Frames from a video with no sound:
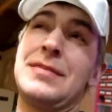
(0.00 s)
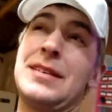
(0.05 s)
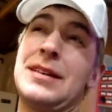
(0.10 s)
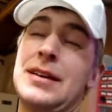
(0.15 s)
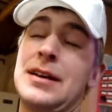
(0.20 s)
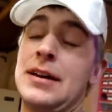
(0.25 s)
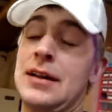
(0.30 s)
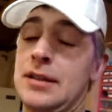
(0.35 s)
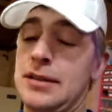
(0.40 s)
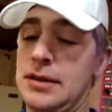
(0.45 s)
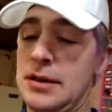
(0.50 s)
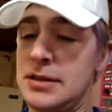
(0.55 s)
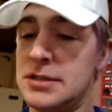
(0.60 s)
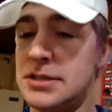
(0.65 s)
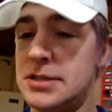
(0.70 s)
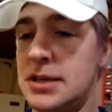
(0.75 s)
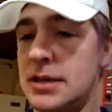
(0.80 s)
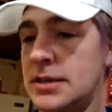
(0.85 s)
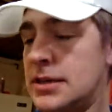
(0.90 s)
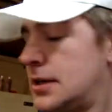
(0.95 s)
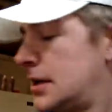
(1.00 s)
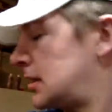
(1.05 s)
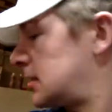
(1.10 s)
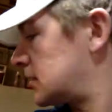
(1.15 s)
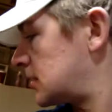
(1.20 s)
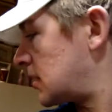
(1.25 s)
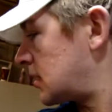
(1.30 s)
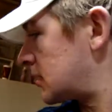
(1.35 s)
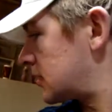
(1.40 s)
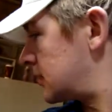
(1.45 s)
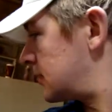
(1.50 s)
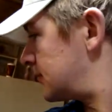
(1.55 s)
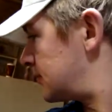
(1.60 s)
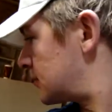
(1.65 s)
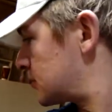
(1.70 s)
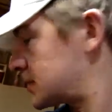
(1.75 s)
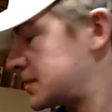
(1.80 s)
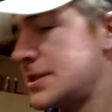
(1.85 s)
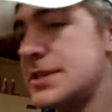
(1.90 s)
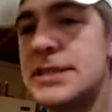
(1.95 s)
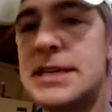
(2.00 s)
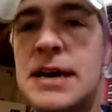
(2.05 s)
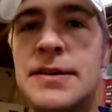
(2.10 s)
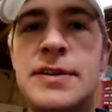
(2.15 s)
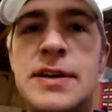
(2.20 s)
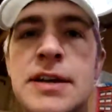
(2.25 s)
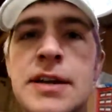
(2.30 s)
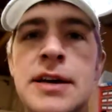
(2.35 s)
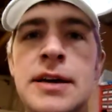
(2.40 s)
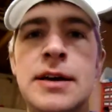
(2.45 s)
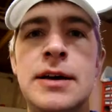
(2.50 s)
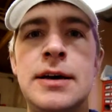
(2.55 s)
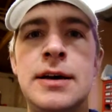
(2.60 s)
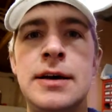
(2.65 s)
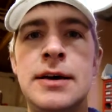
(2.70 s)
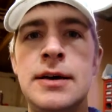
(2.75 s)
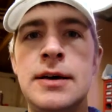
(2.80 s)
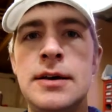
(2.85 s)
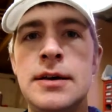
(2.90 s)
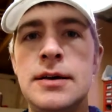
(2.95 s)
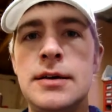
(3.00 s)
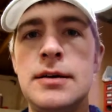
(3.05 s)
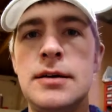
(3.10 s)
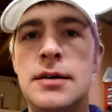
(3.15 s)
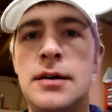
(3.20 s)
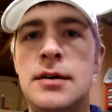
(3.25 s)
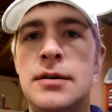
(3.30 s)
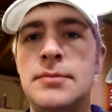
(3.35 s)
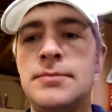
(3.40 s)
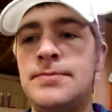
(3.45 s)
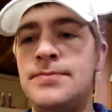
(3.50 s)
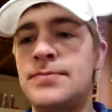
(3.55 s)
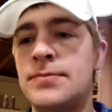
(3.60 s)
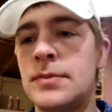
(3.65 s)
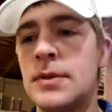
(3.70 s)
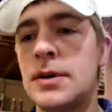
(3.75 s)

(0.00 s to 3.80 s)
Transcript: I think I stuck together 147 um,